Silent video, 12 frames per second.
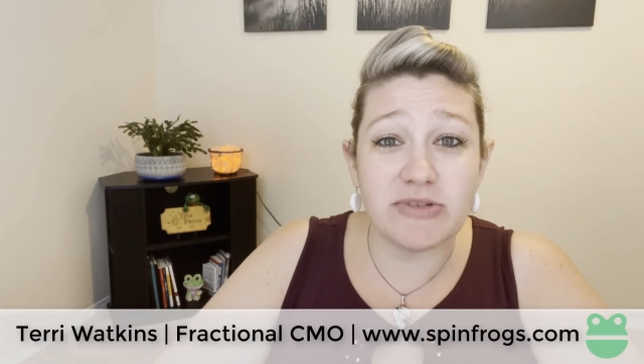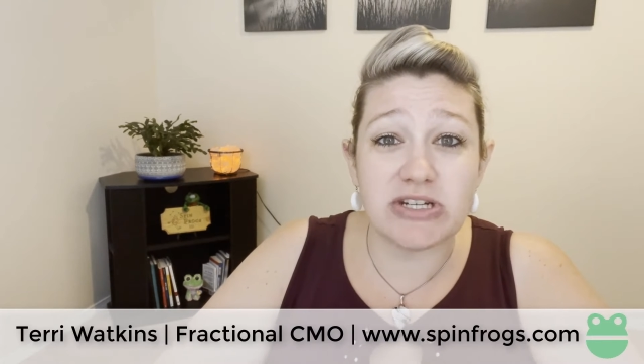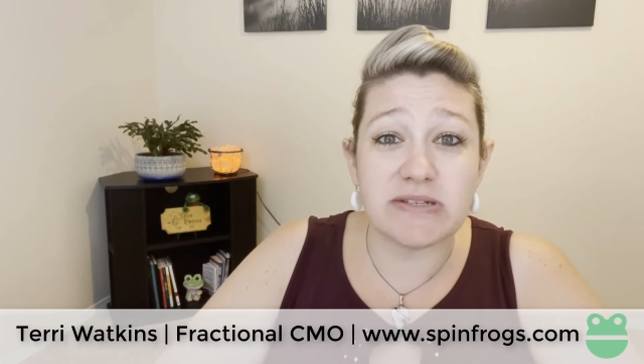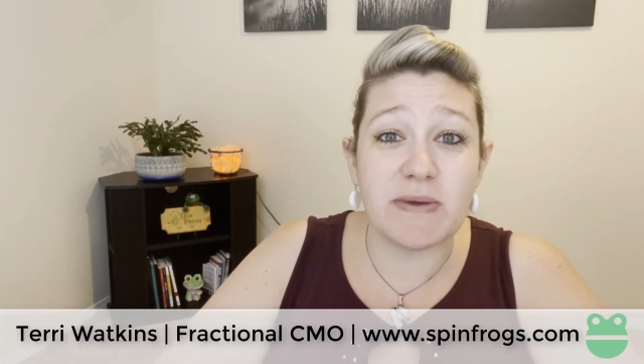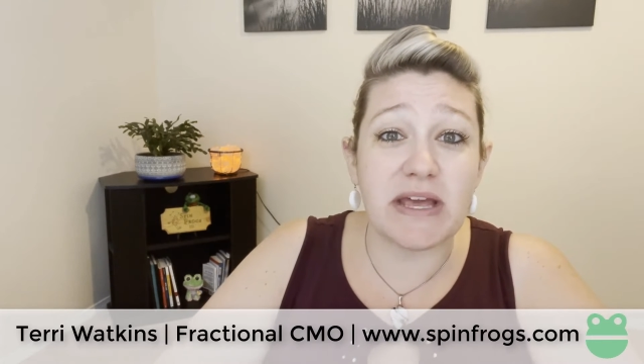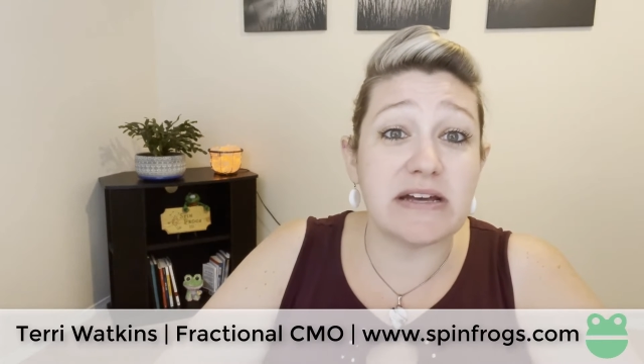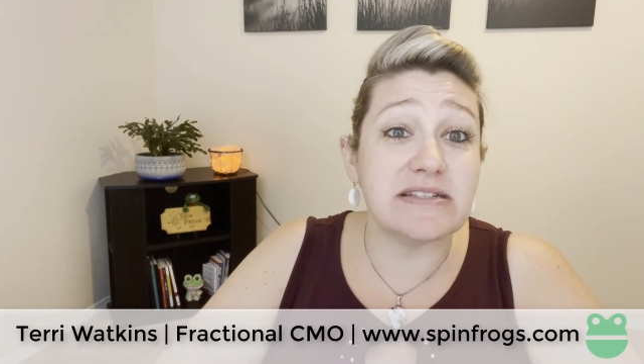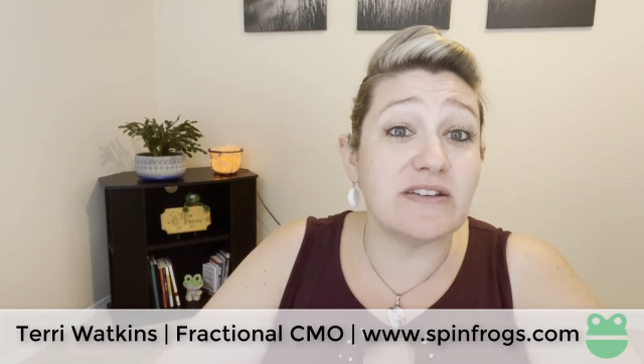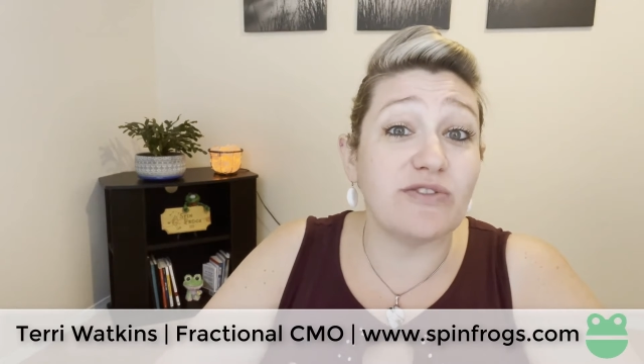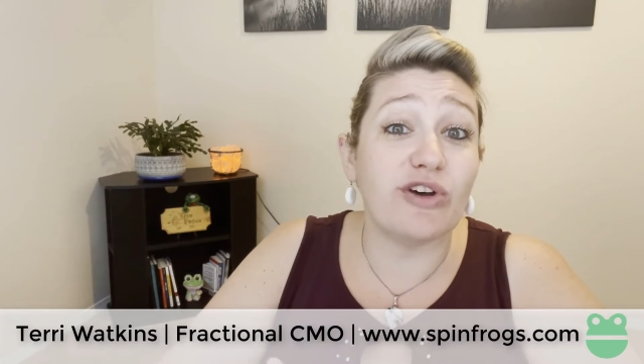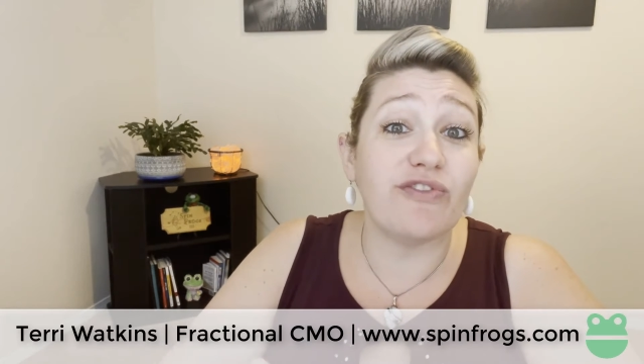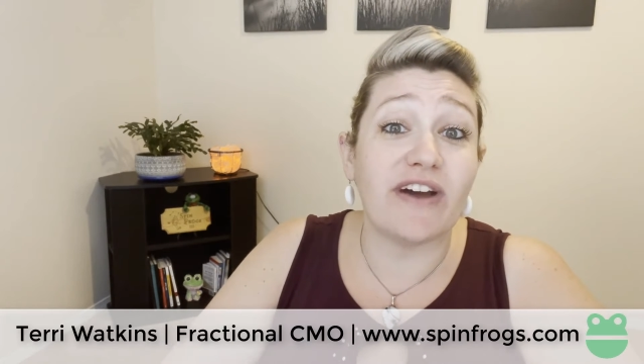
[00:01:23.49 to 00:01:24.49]
just because
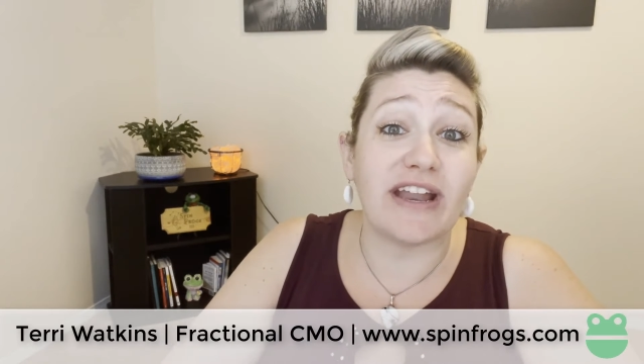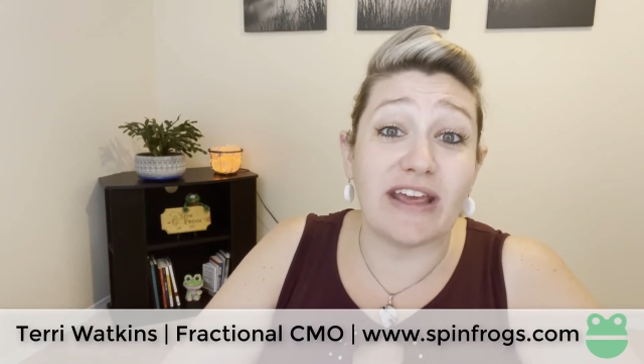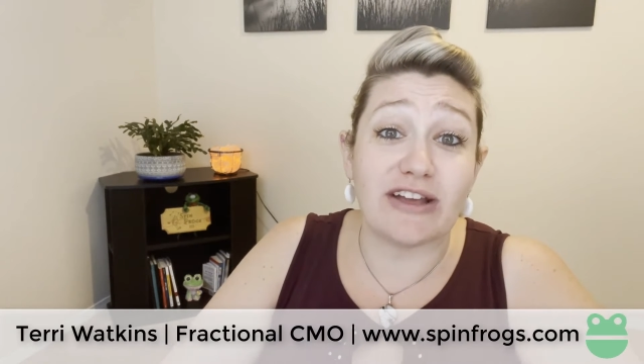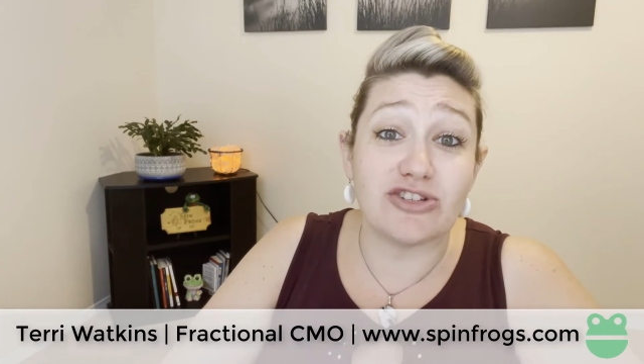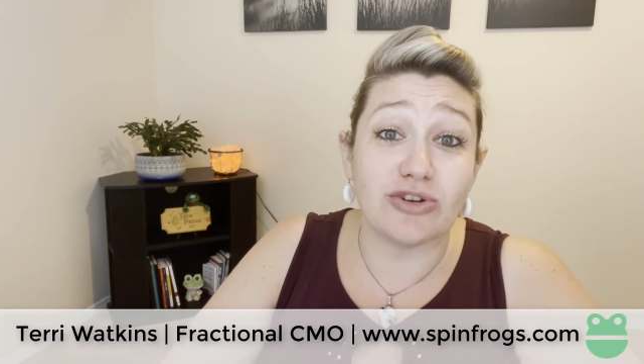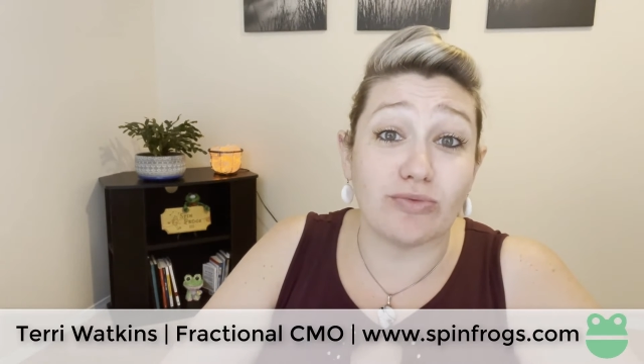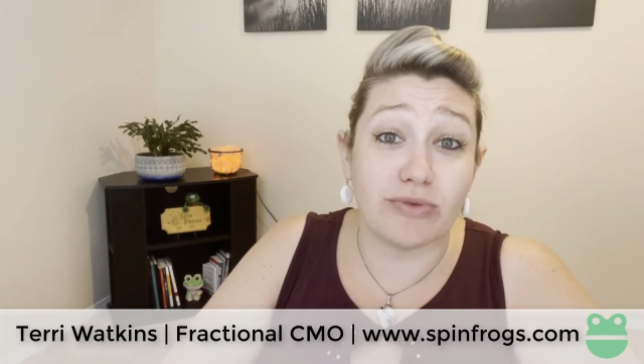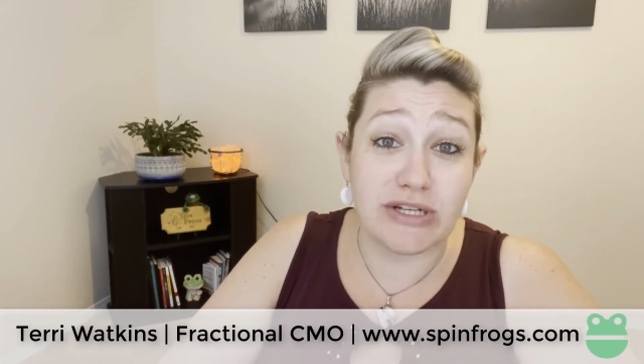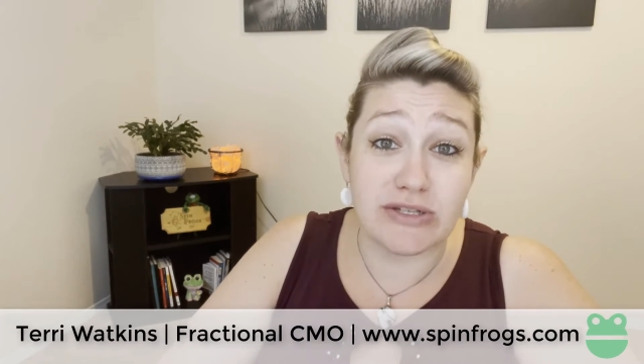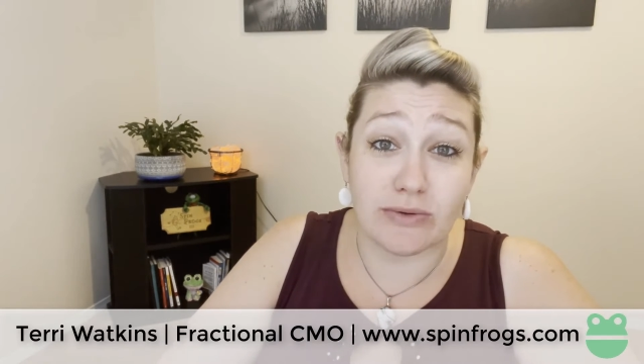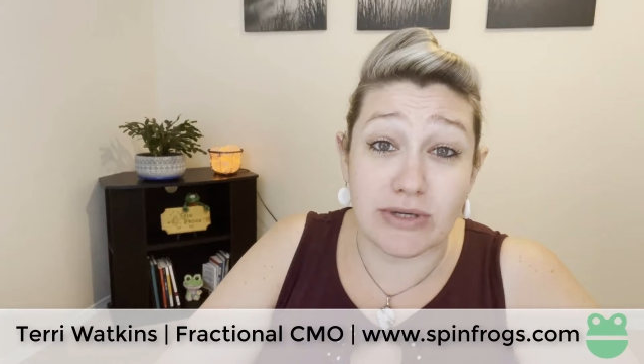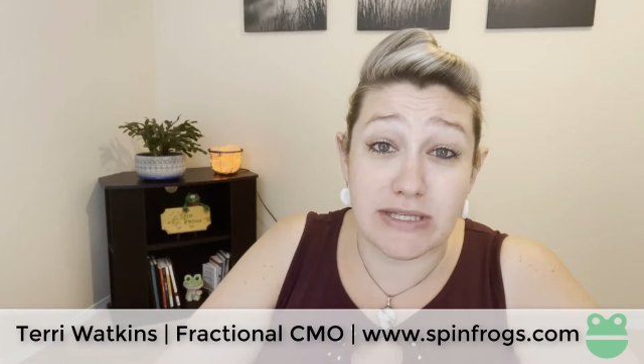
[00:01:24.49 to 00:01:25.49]
of the financial
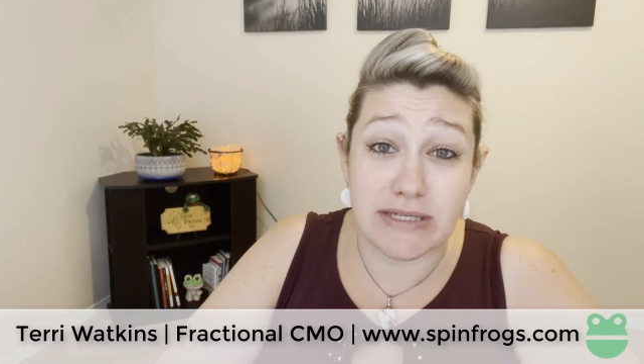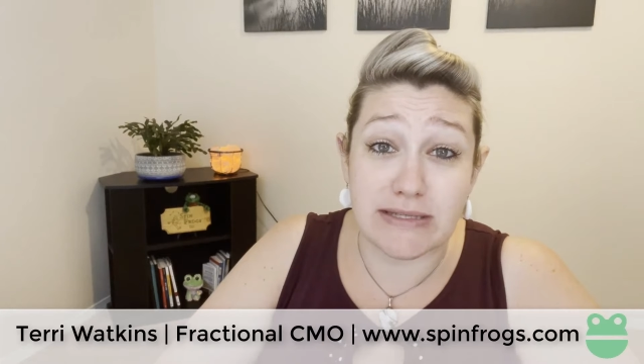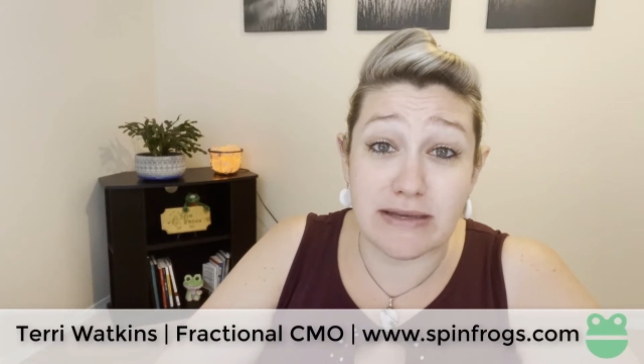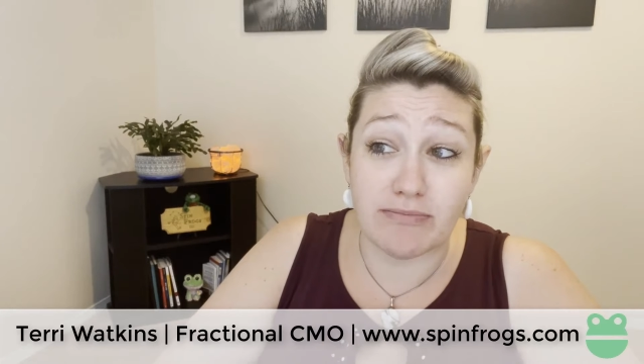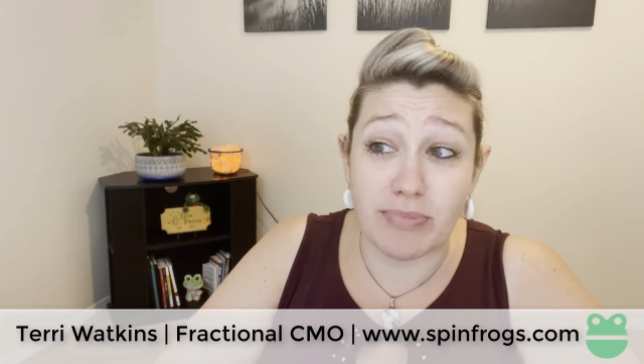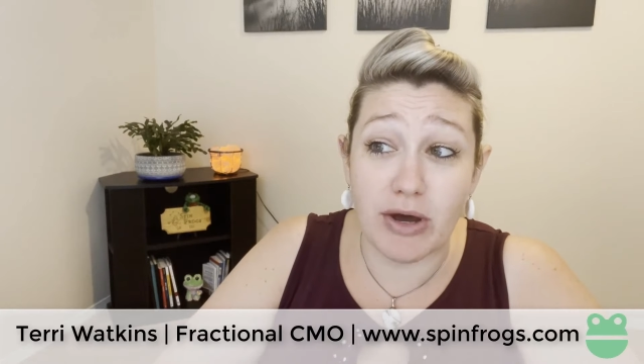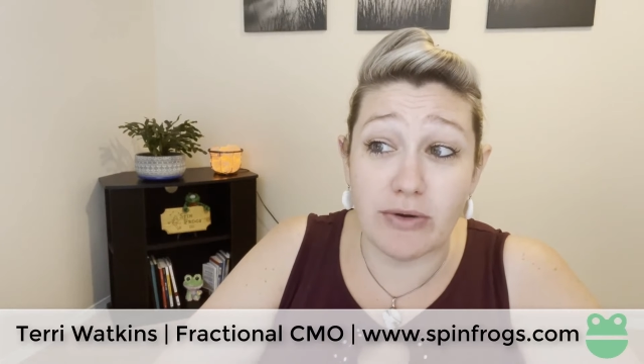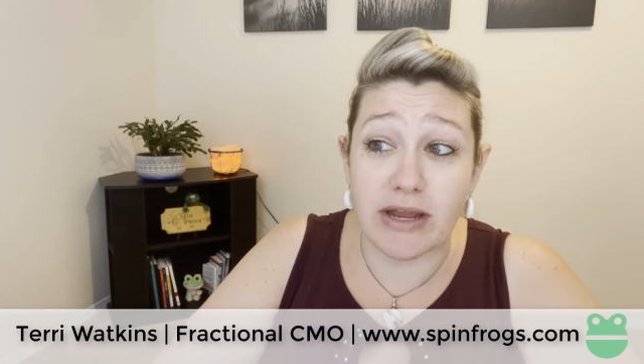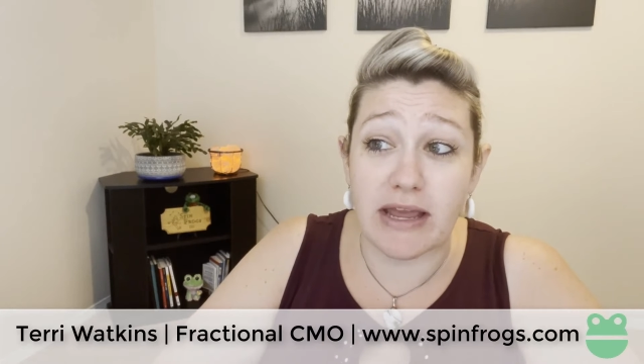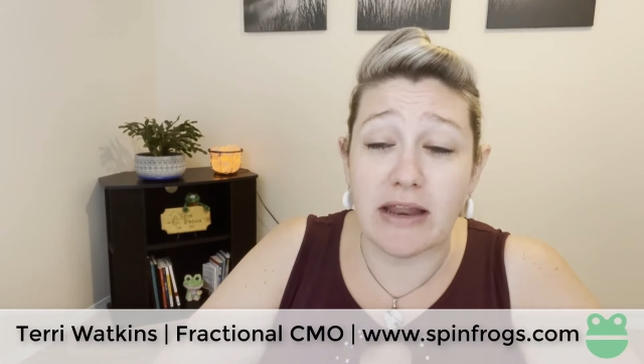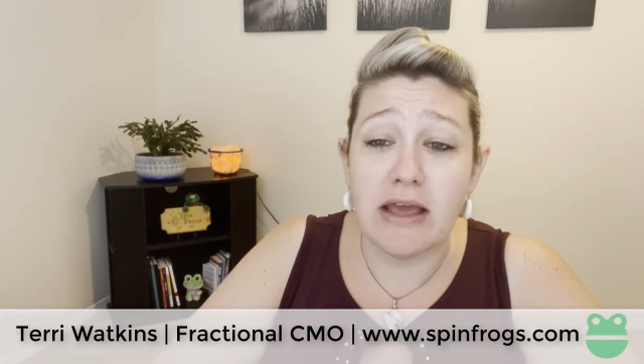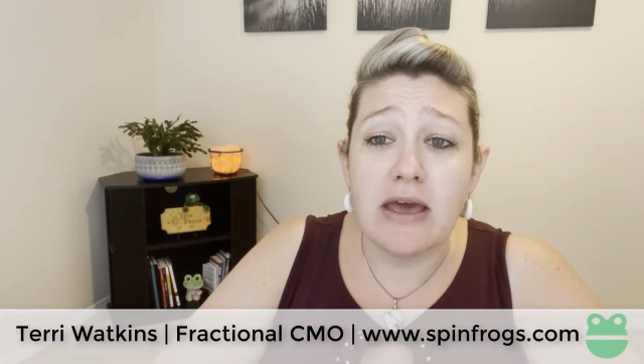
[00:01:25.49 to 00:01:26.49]
resources
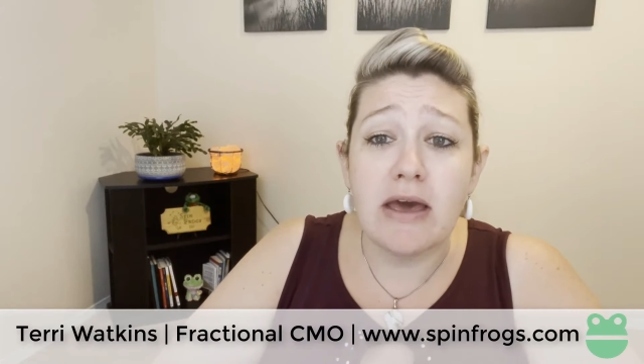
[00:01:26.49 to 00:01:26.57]
component,